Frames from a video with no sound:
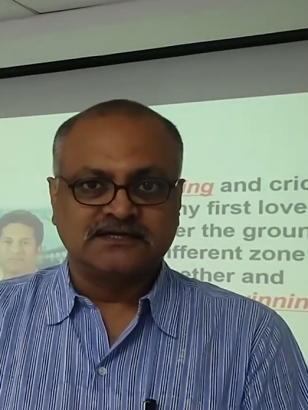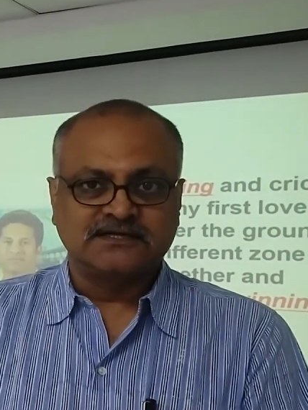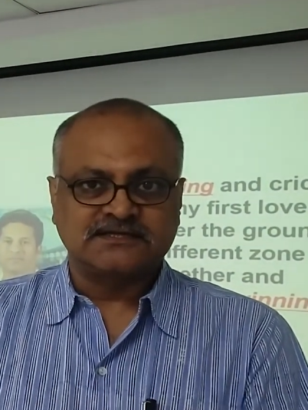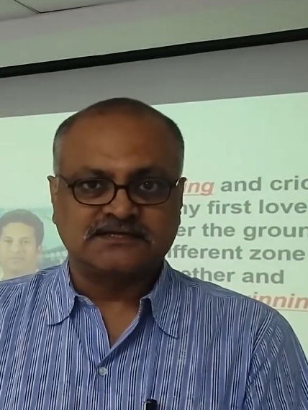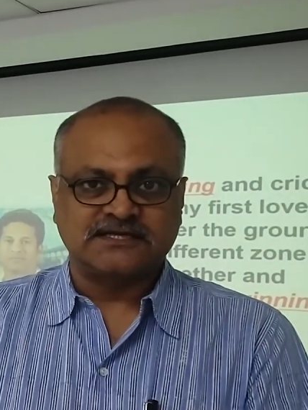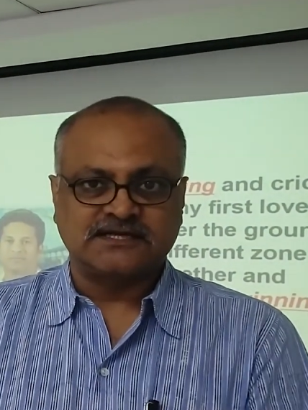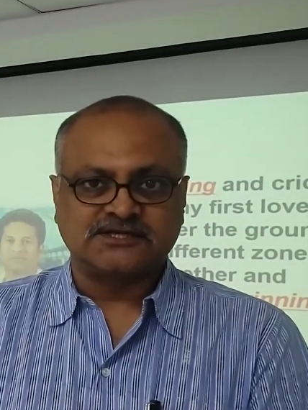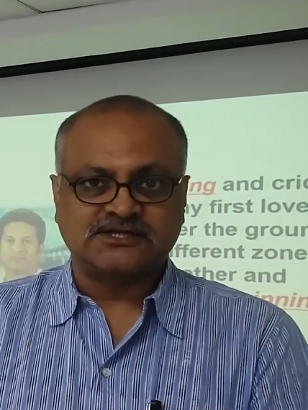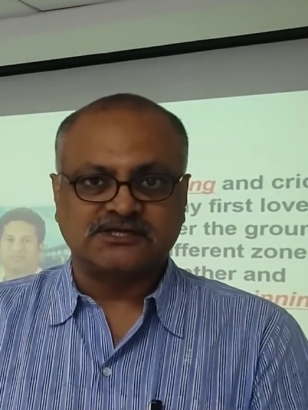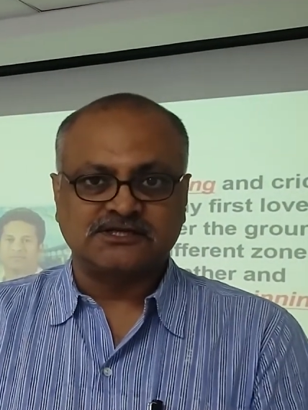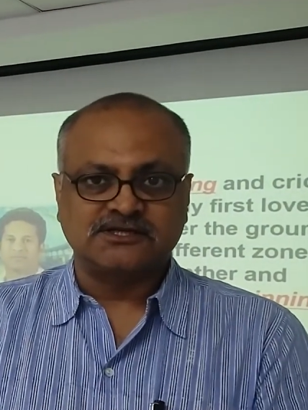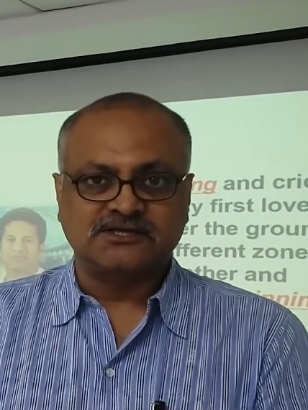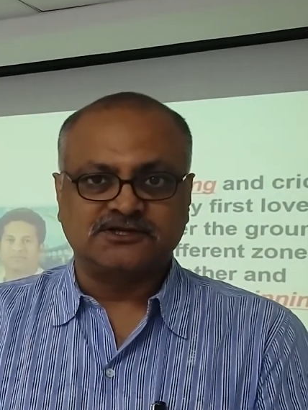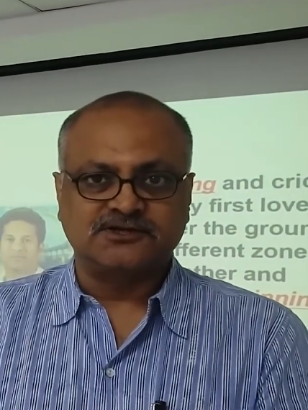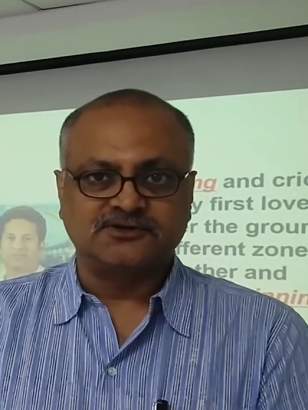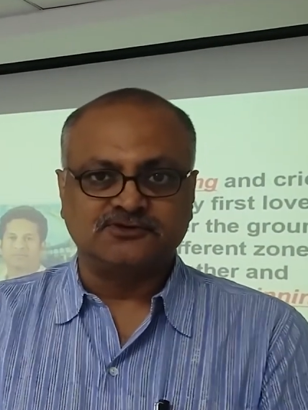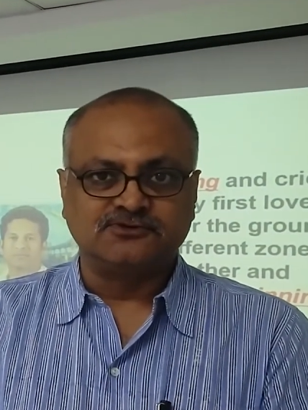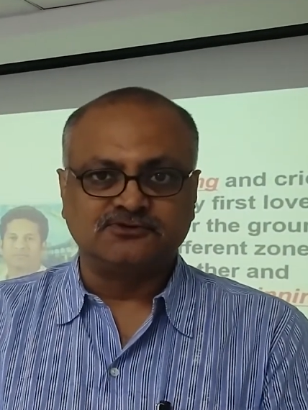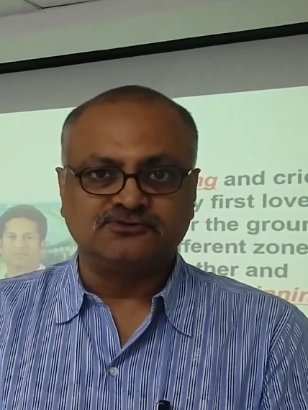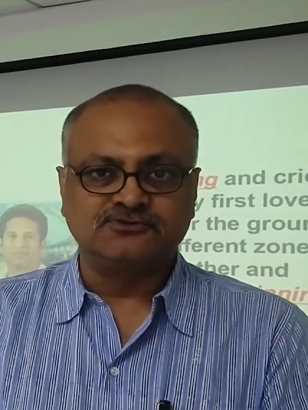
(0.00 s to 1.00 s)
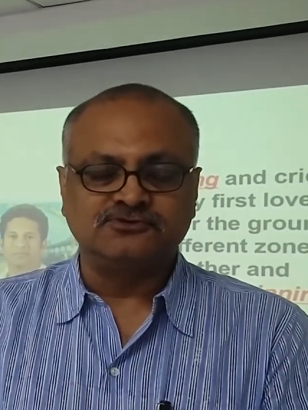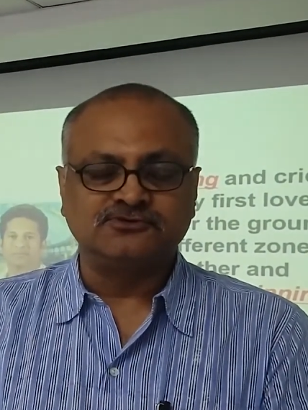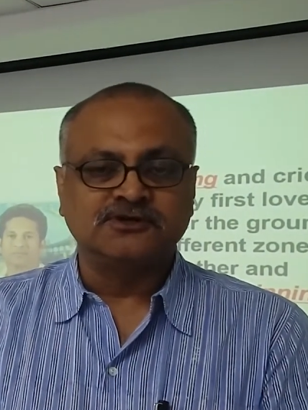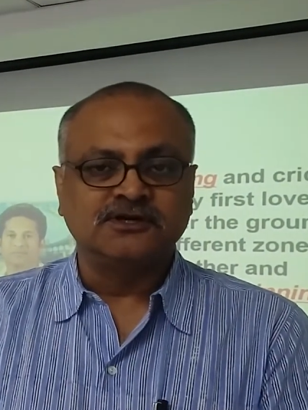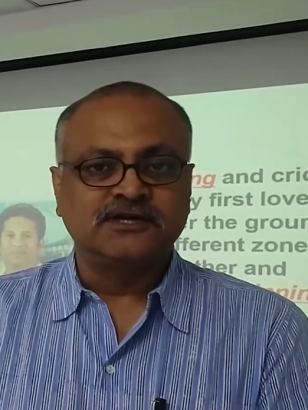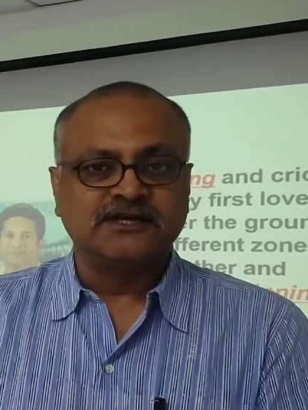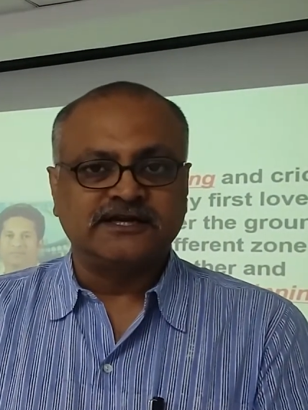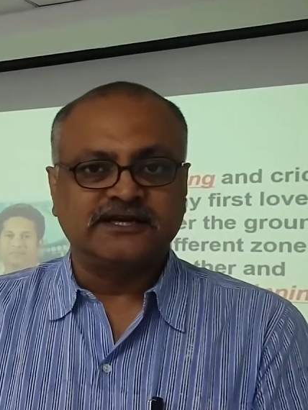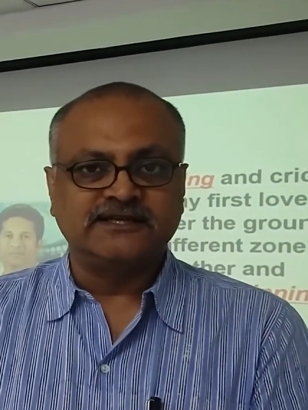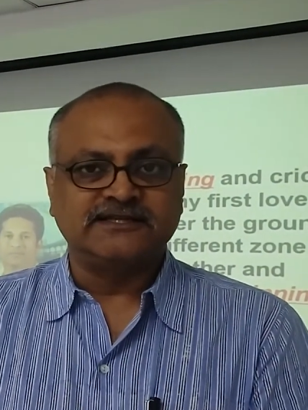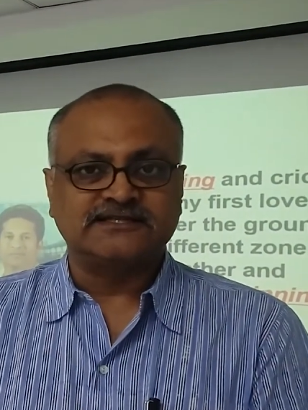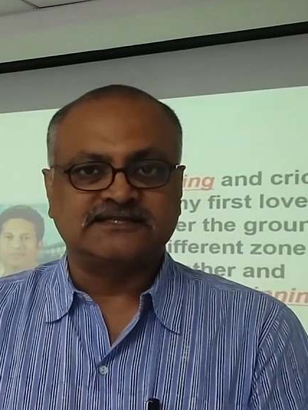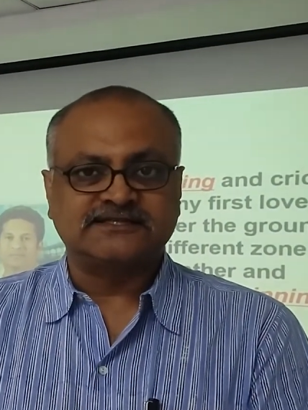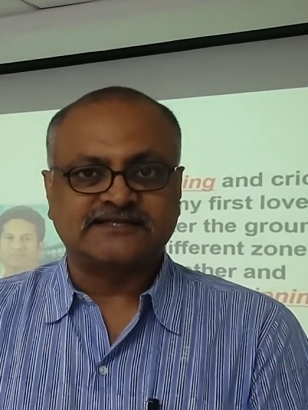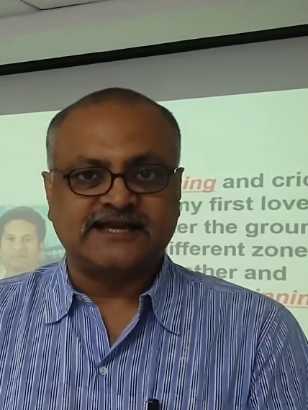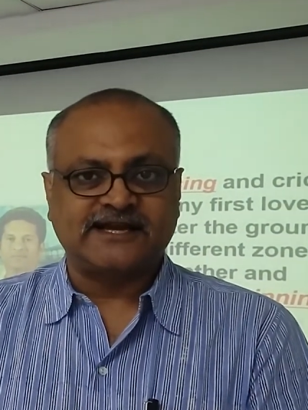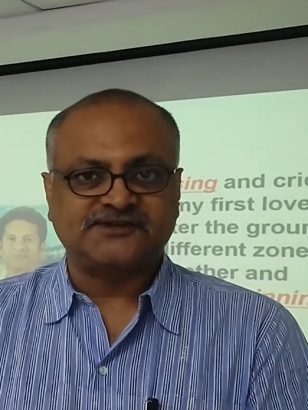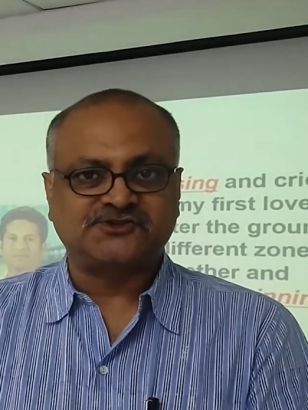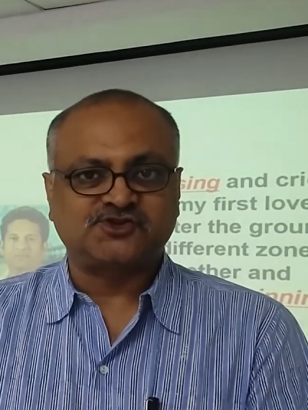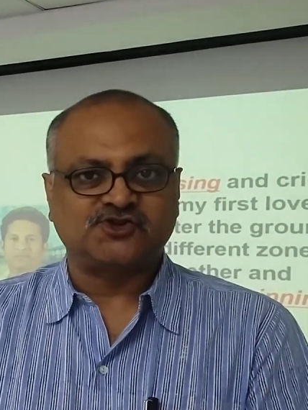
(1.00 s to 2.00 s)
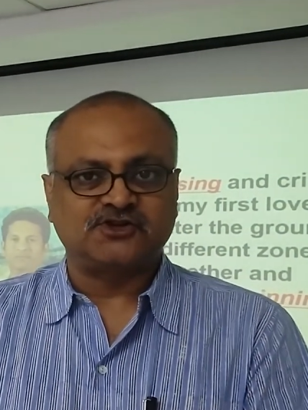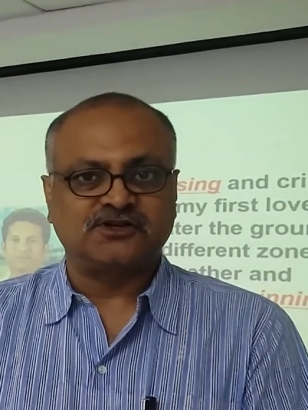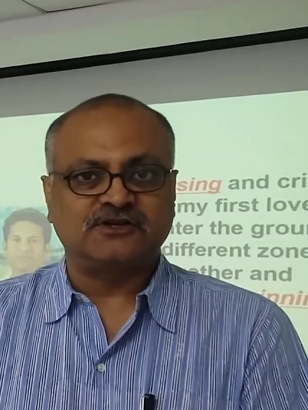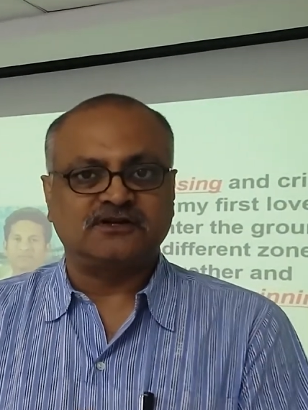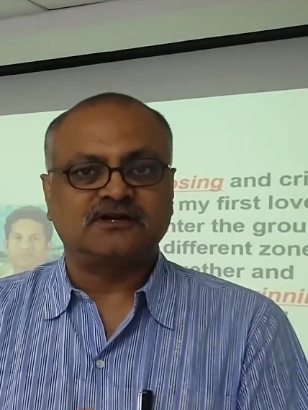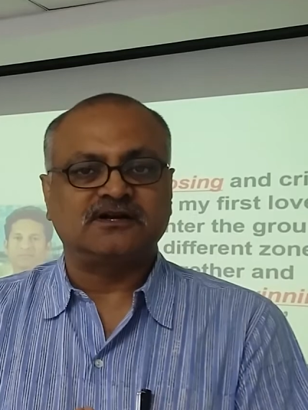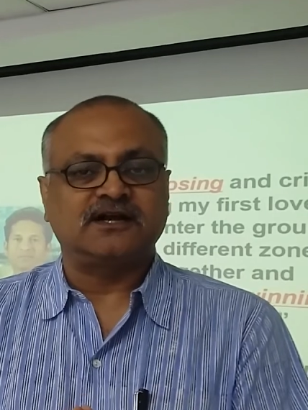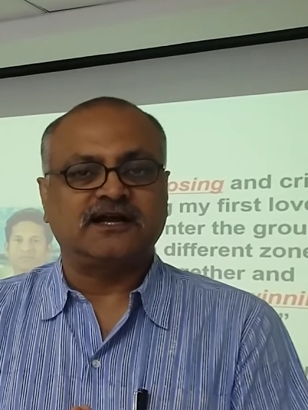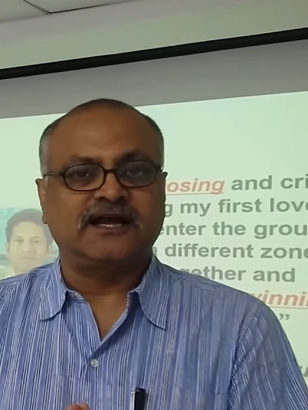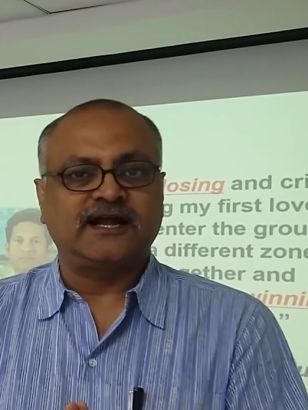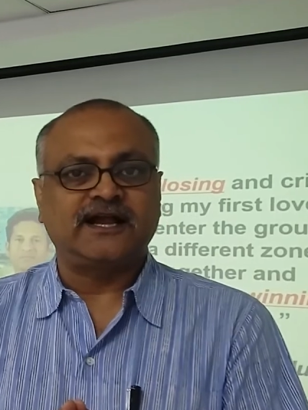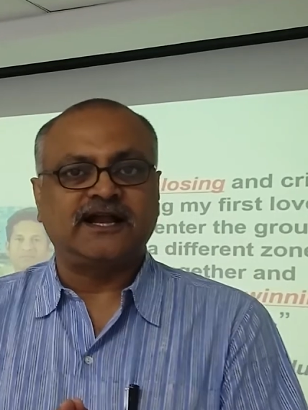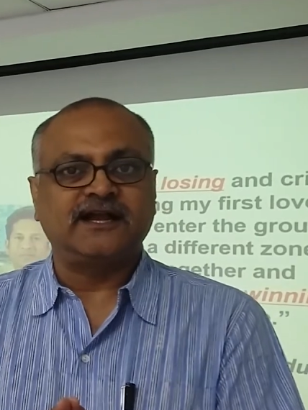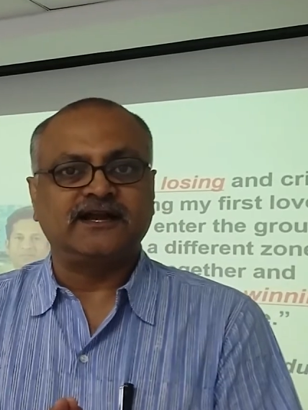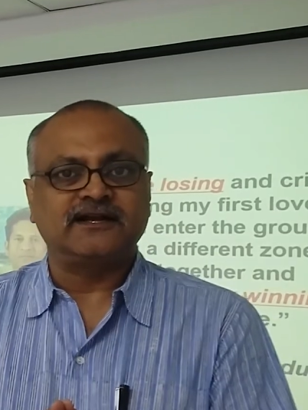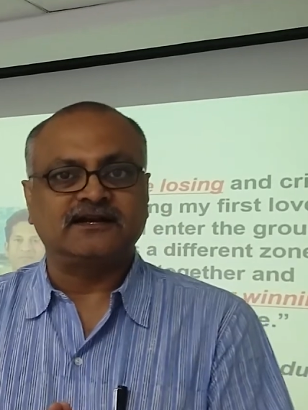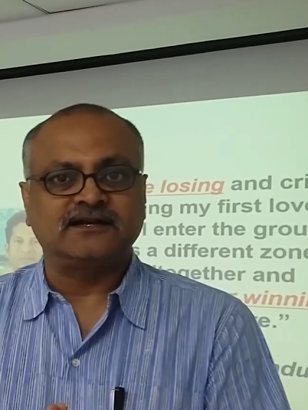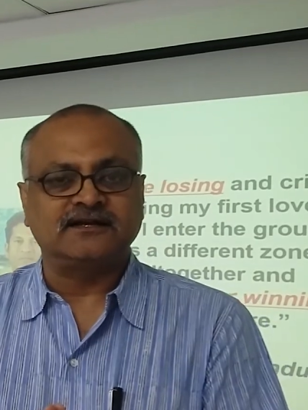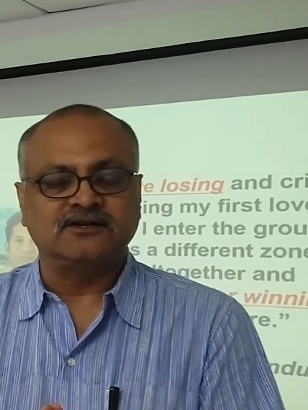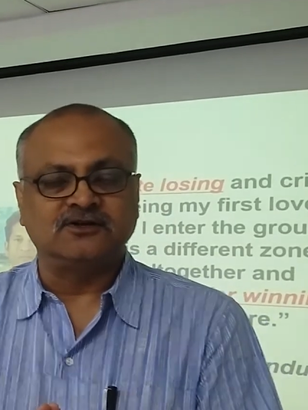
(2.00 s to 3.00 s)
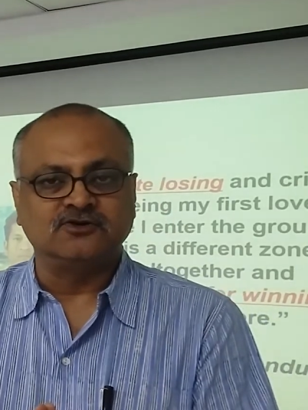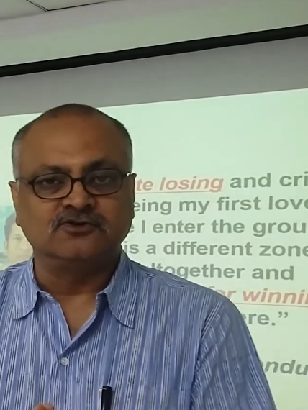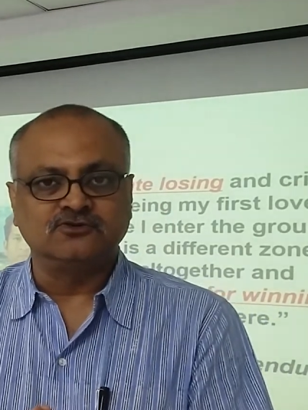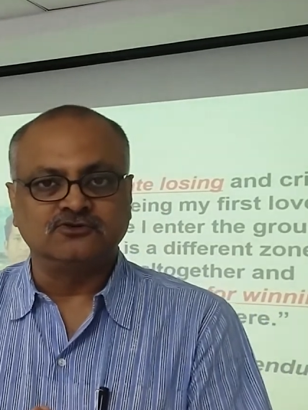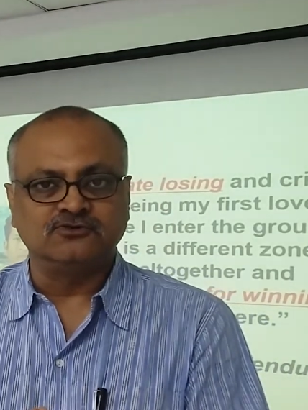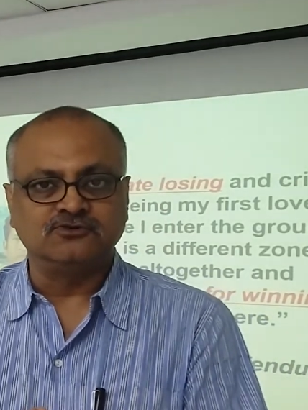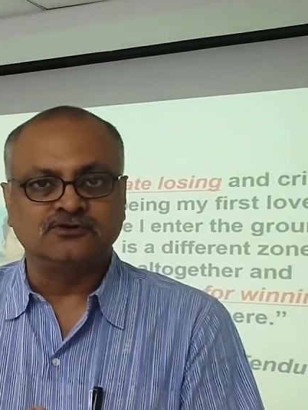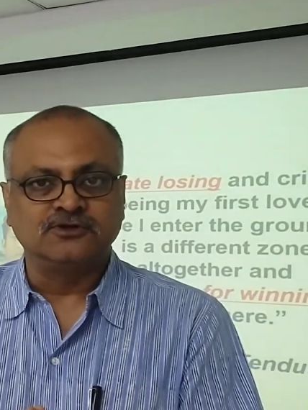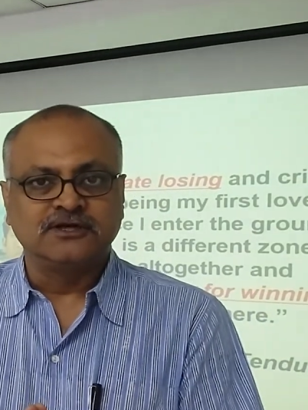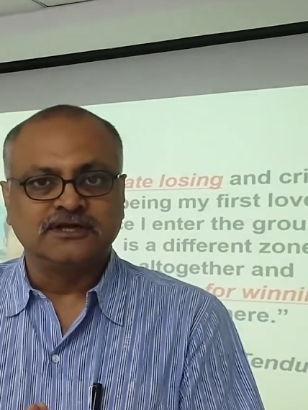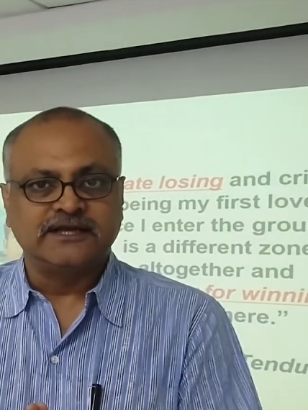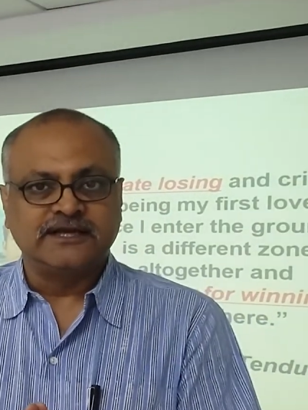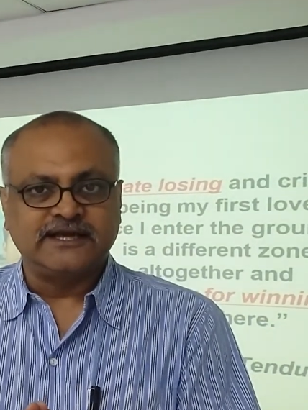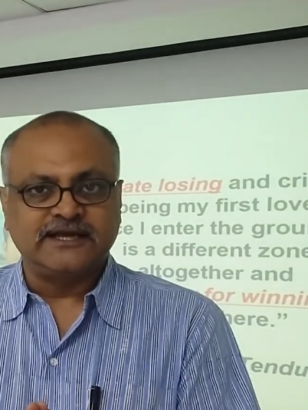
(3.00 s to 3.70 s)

Sachin grew in stature and grew